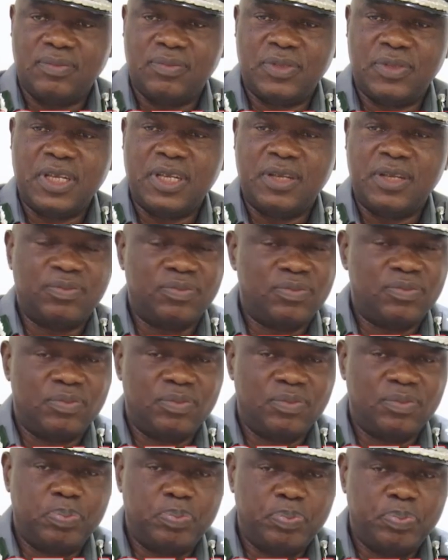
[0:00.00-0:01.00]
the
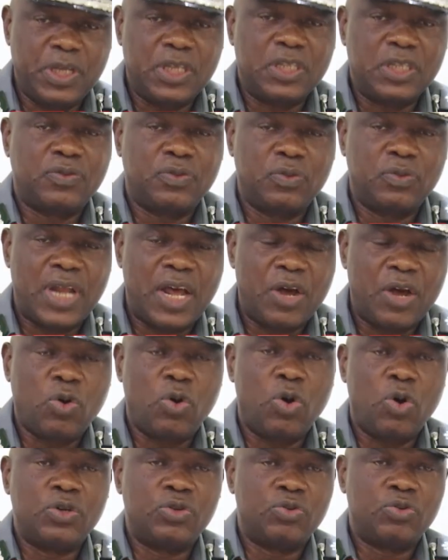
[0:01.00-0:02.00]
peaceful and
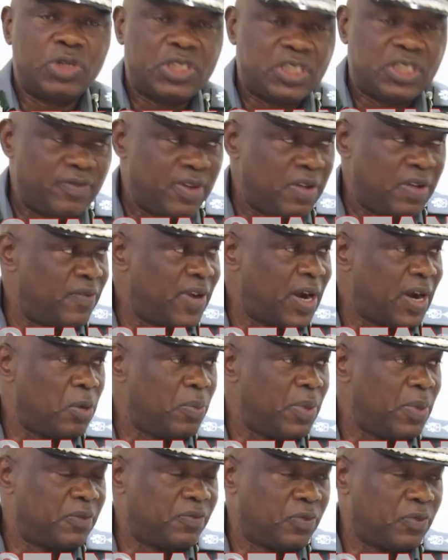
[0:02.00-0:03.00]
conducive
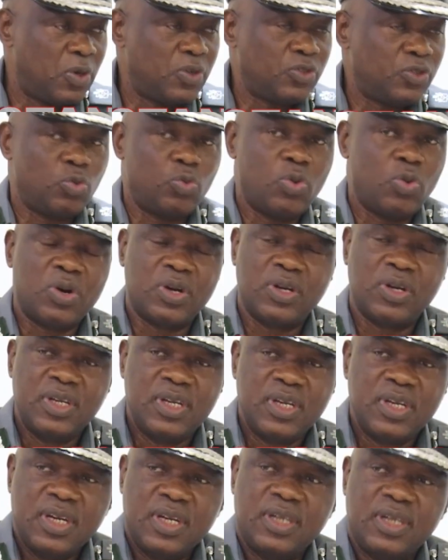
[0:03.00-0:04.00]
environment for us to work.
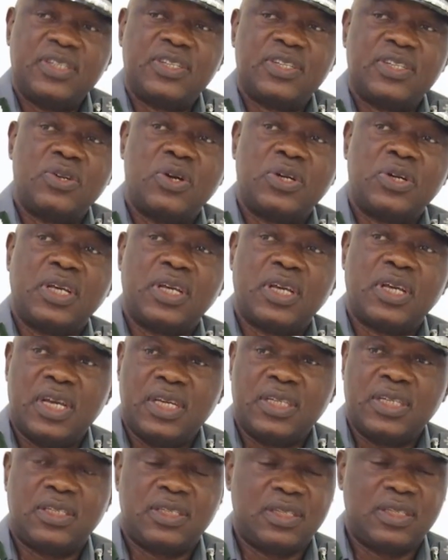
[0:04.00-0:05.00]
This is not the
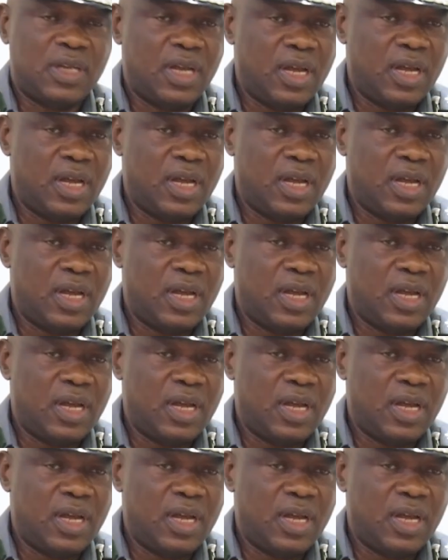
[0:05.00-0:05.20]
case